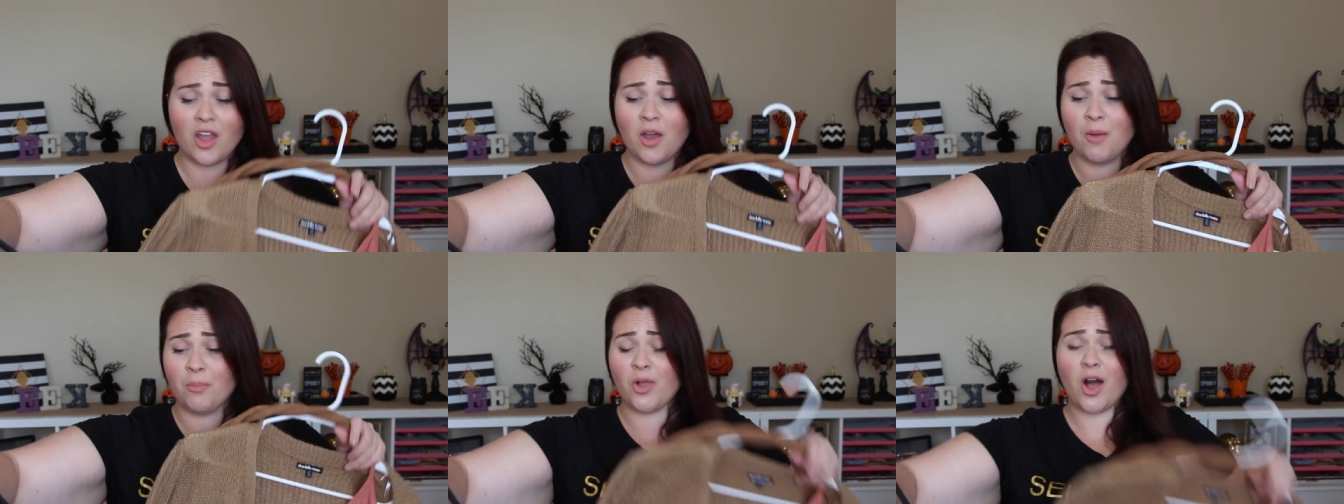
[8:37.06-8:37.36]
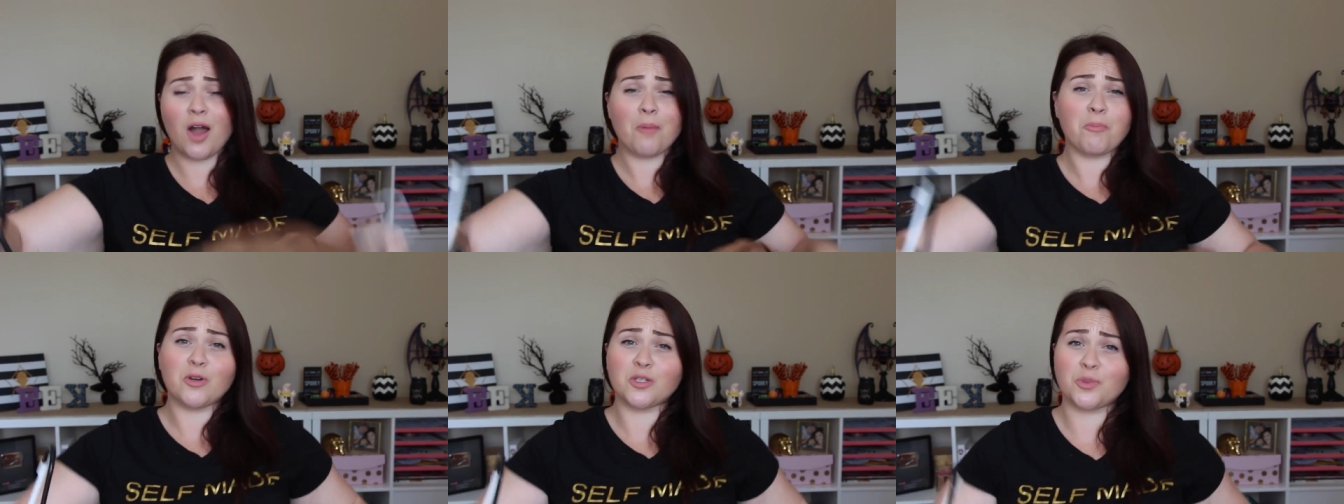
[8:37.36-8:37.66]
a
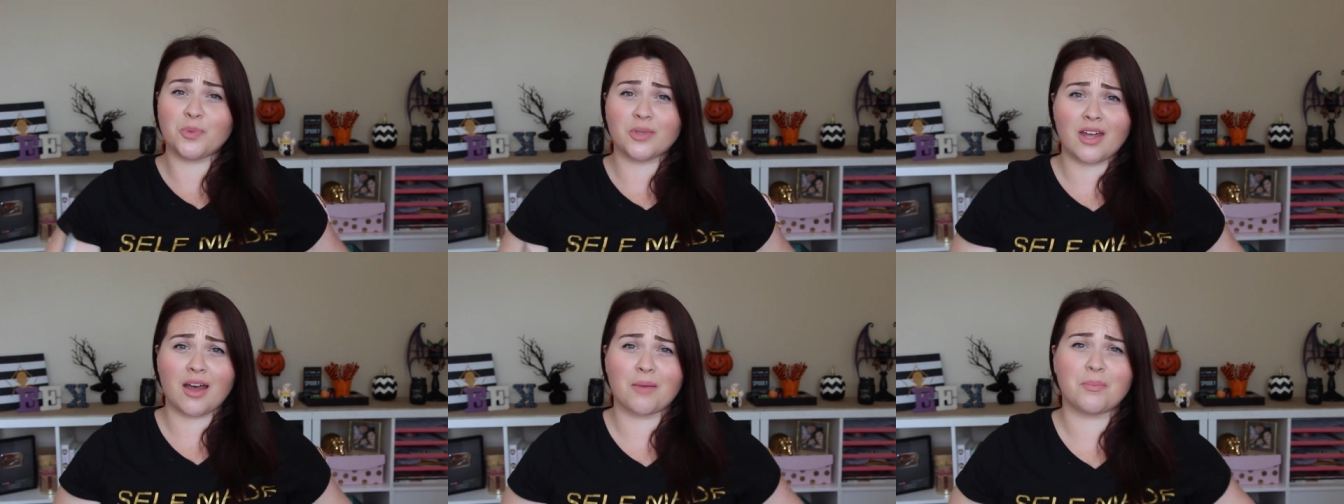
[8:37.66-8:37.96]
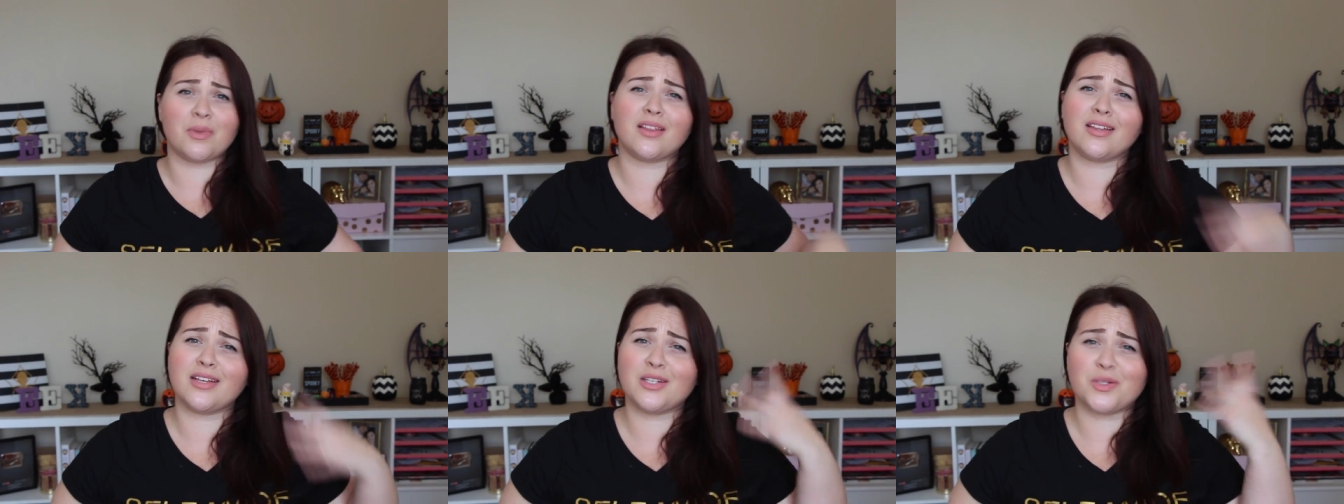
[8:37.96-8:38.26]
blog post with
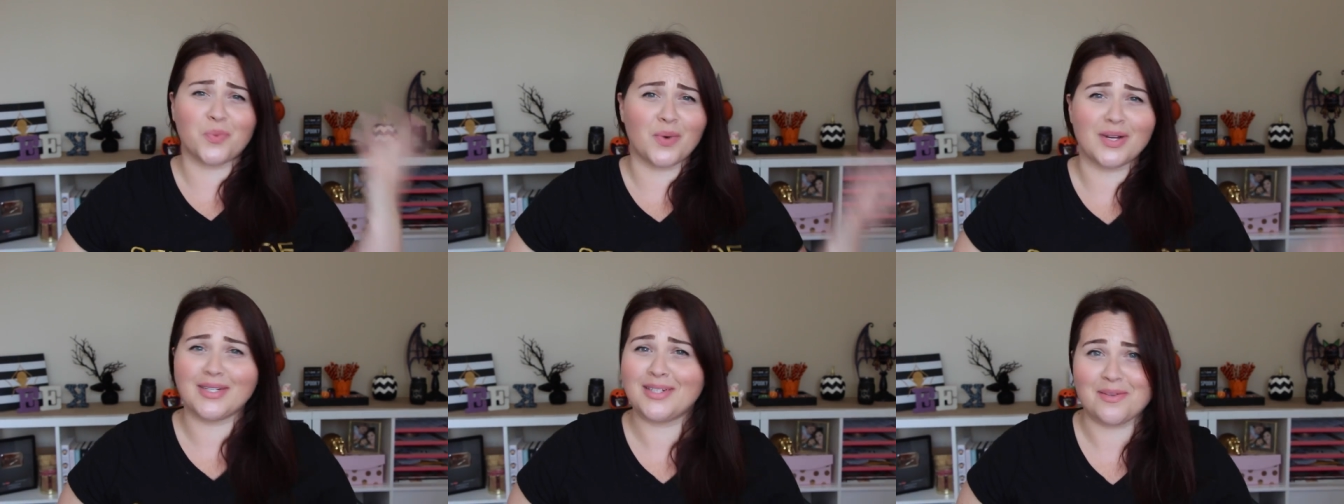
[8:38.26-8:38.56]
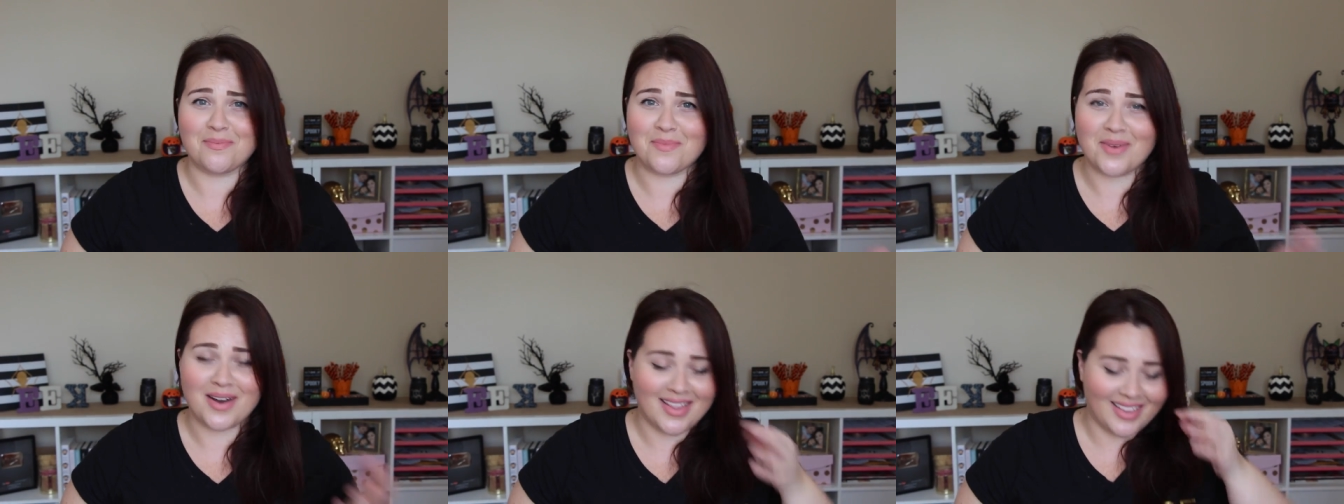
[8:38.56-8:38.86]
them at least
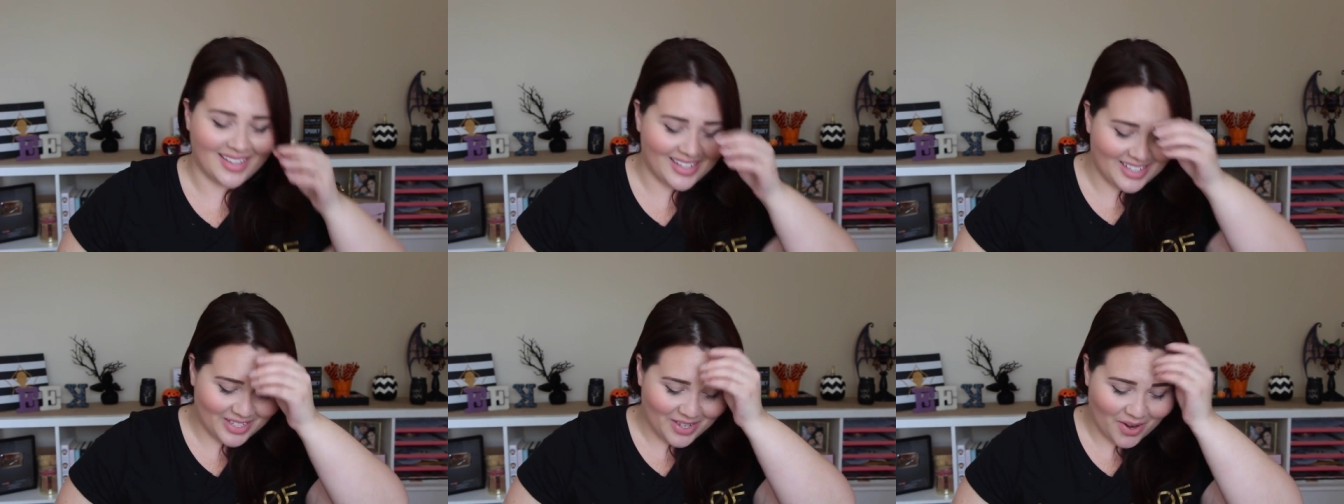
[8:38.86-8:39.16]
once a month,